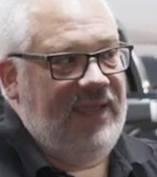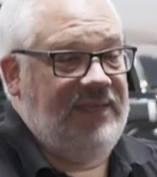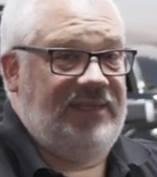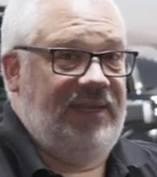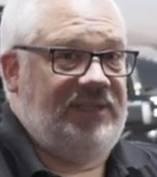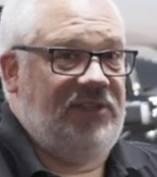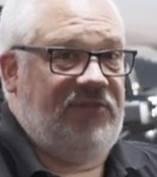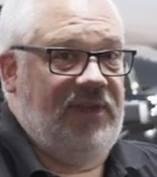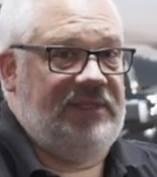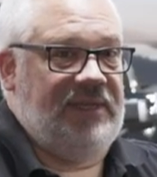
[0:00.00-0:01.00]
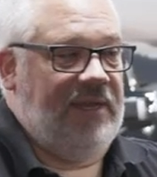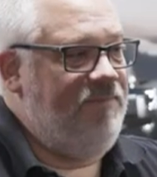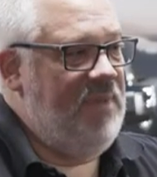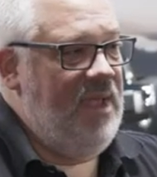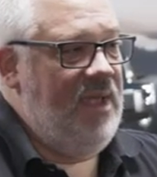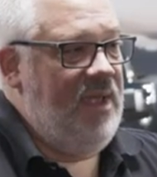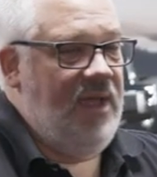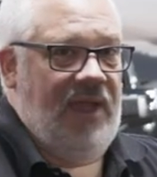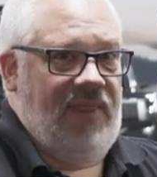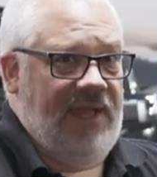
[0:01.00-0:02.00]
as it is in the front seat.
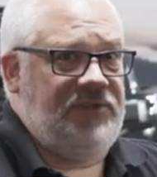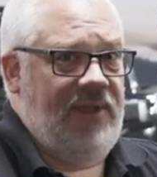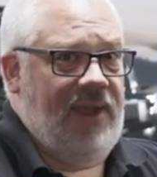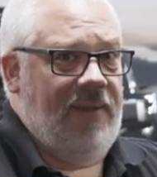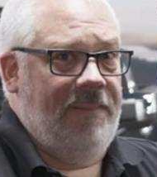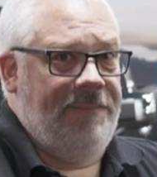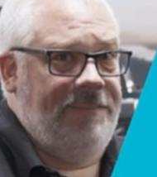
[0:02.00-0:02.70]
And that's rare.